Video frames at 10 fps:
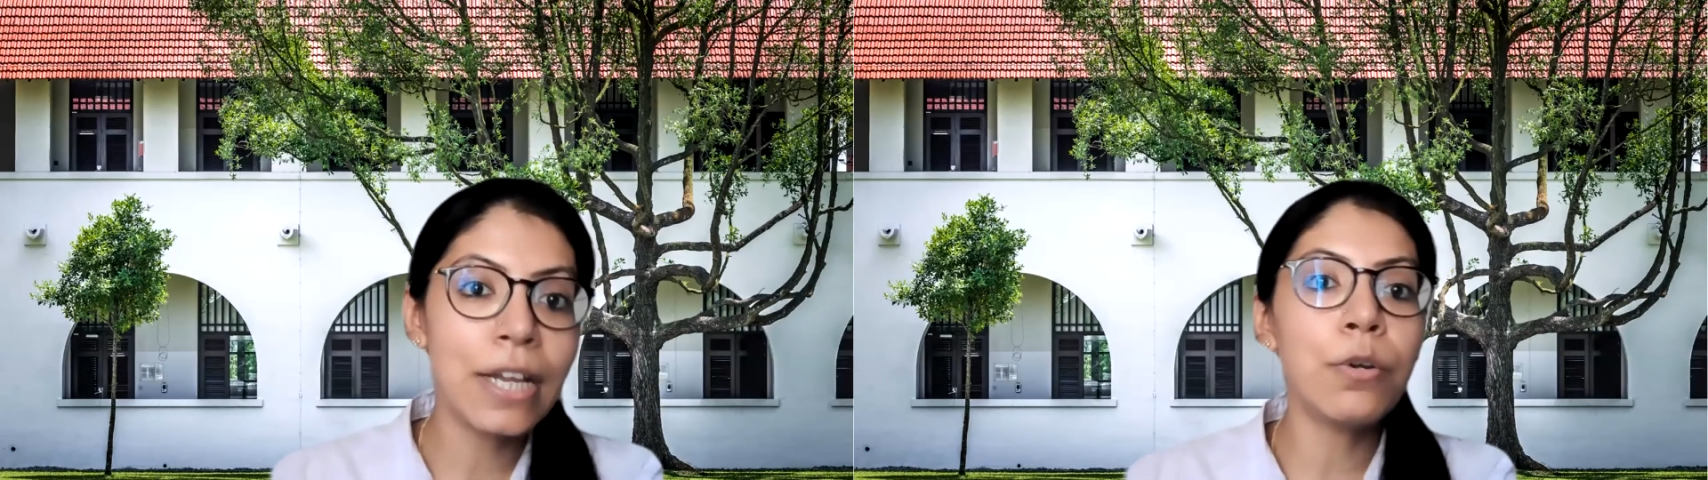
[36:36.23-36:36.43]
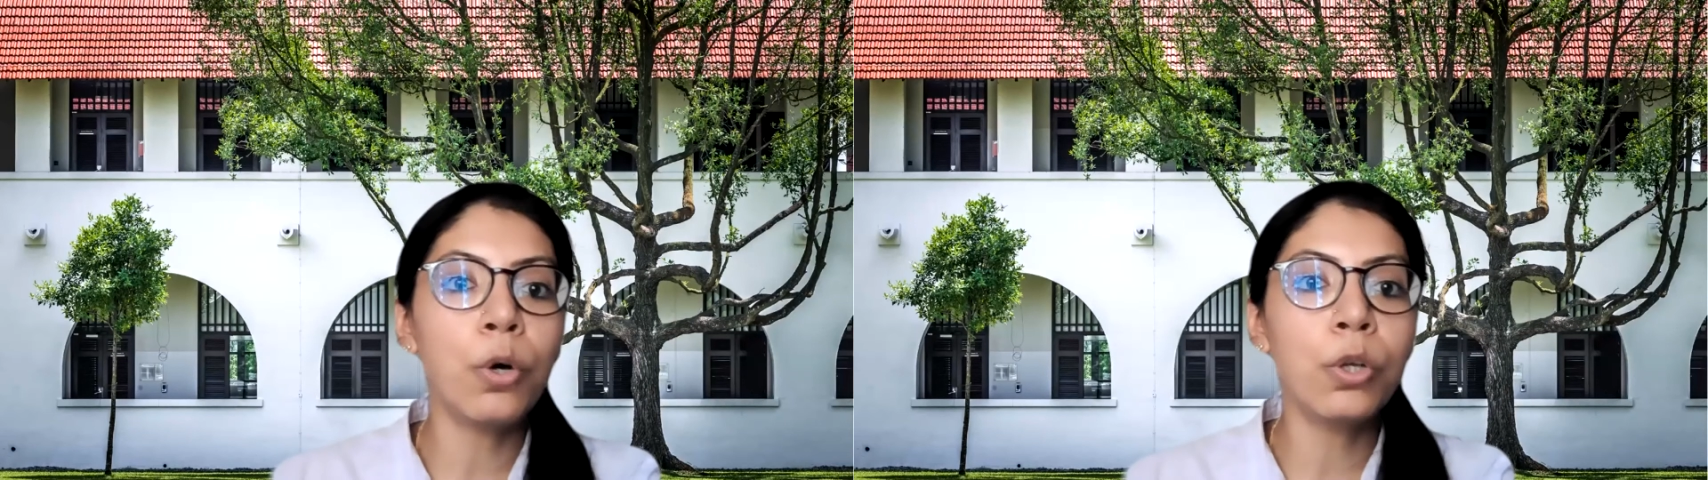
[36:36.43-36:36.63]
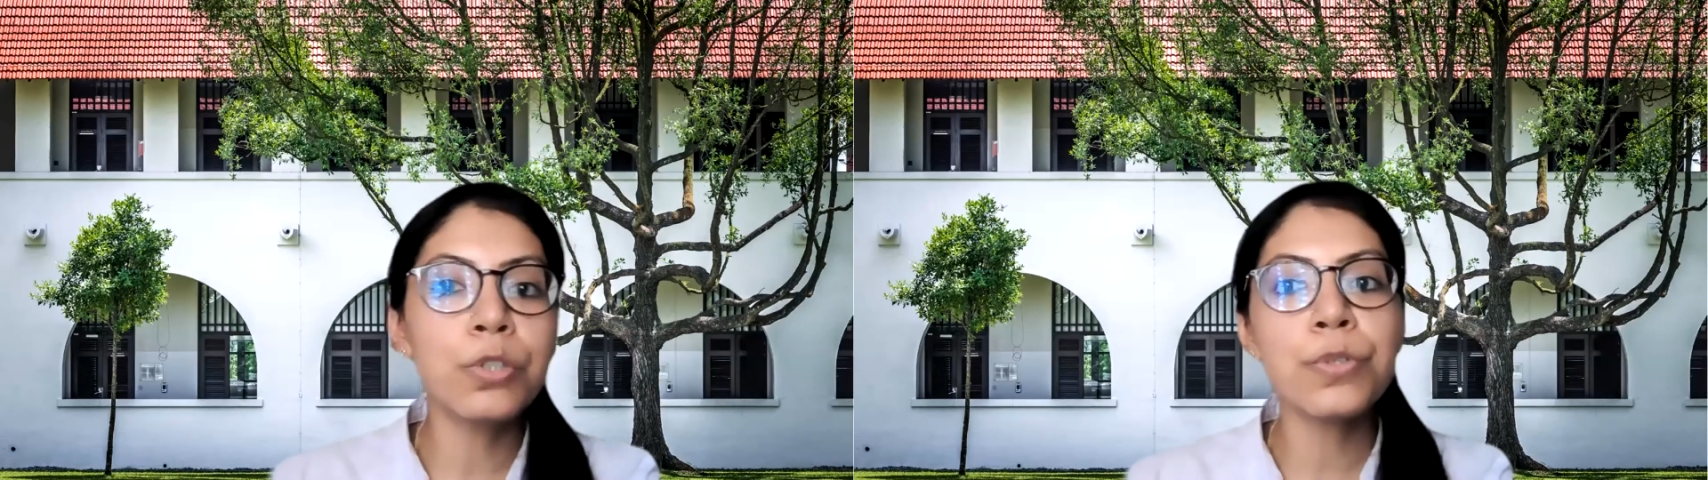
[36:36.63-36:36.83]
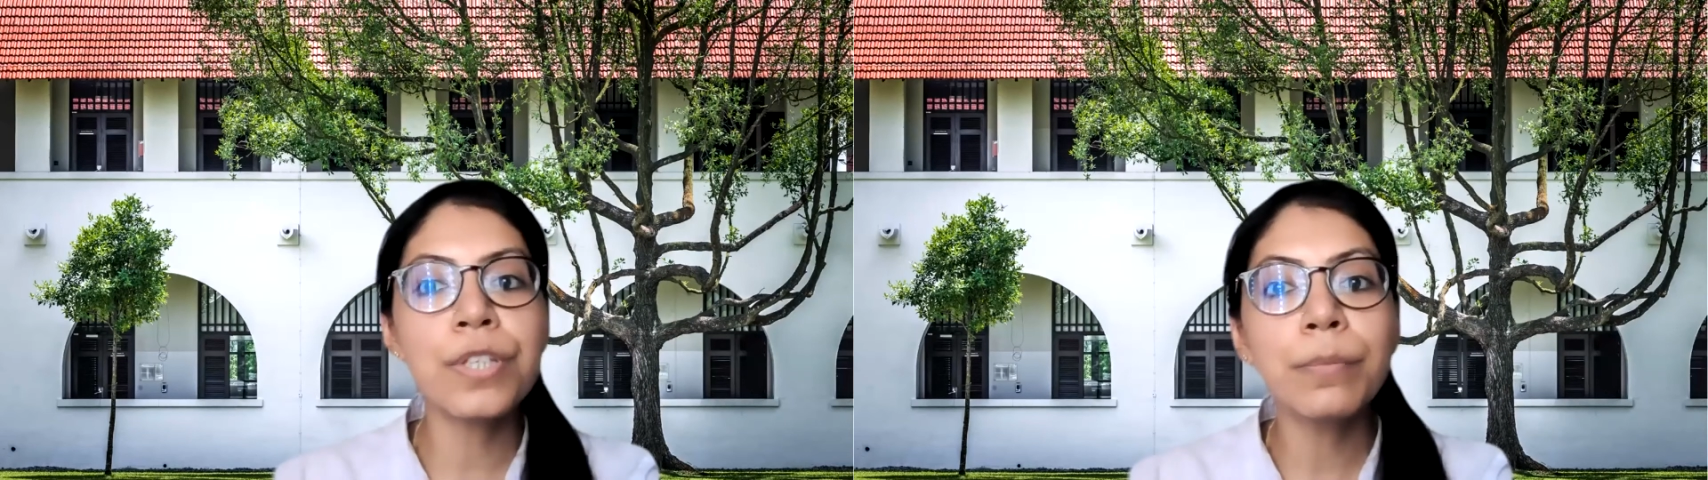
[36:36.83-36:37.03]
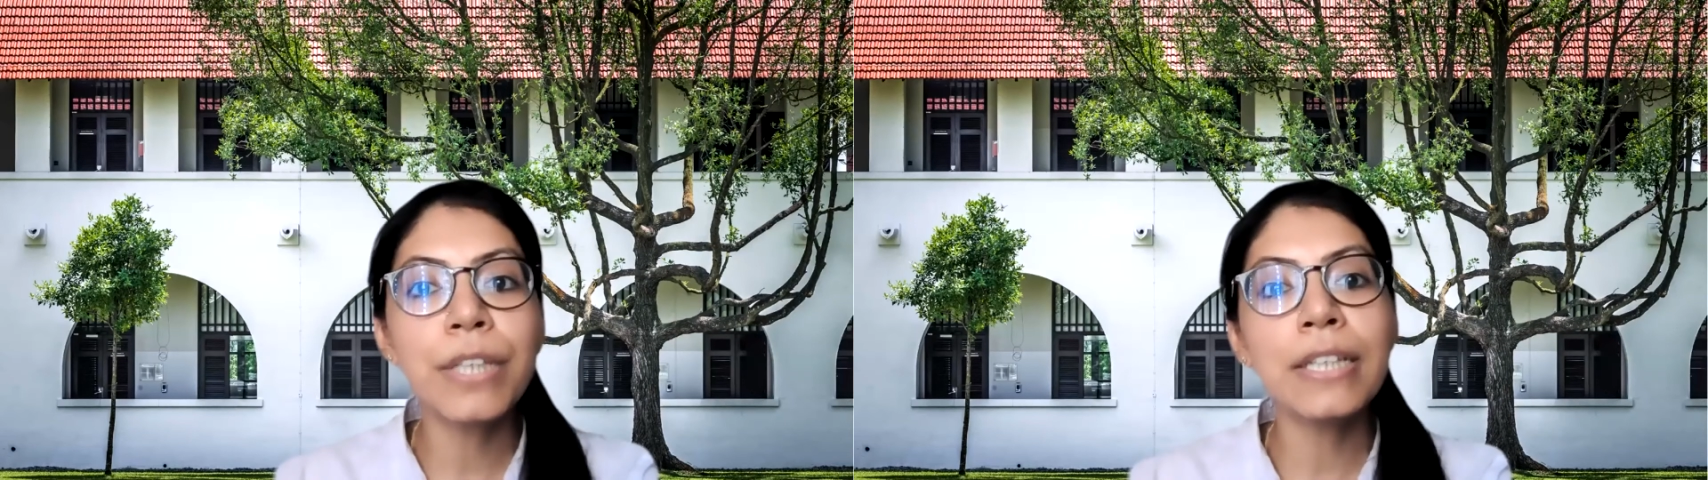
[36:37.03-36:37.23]
and also
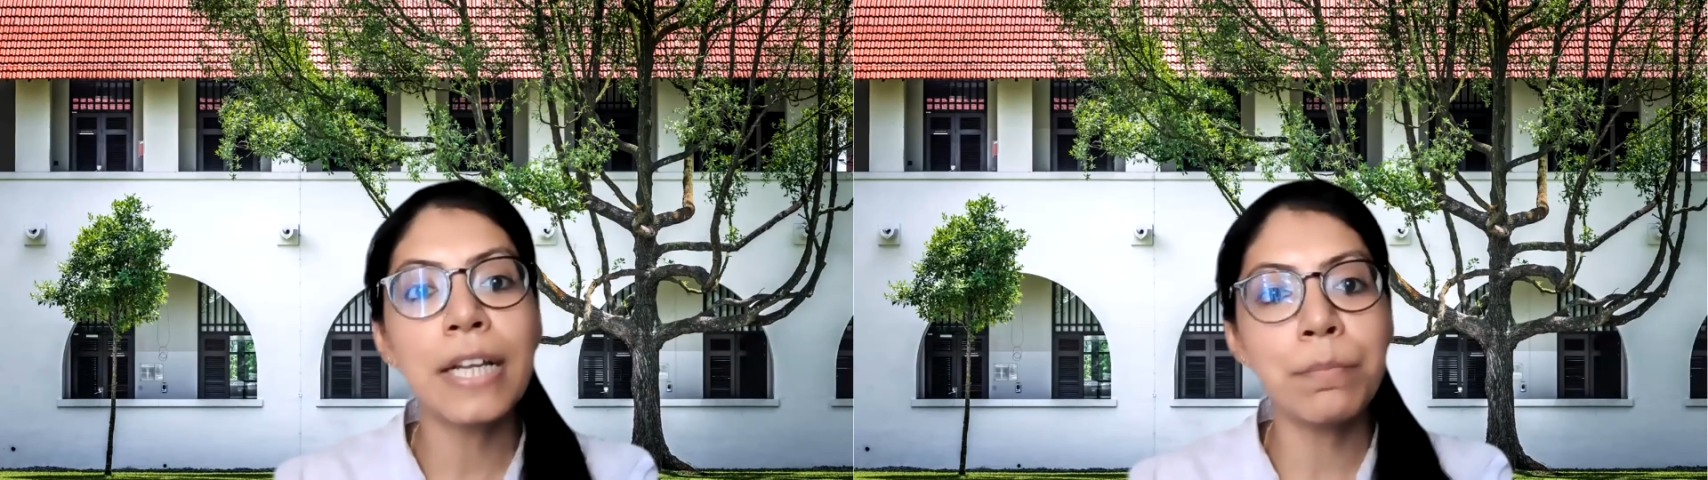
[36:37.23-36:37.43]
something that